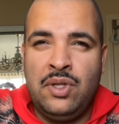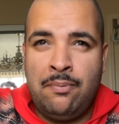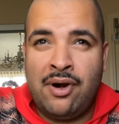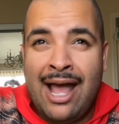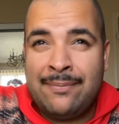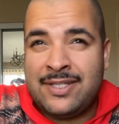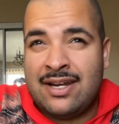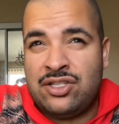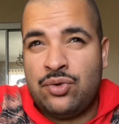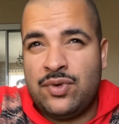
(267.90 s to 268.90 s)
Perhaps that
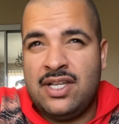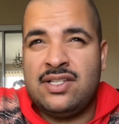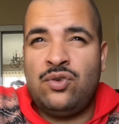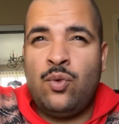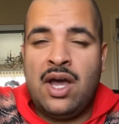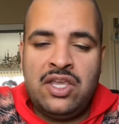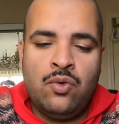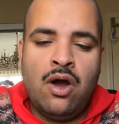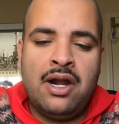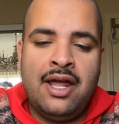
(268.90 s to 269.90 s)
is the reason why you
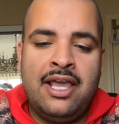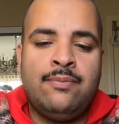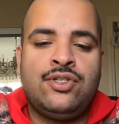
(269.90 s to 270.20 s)
are not able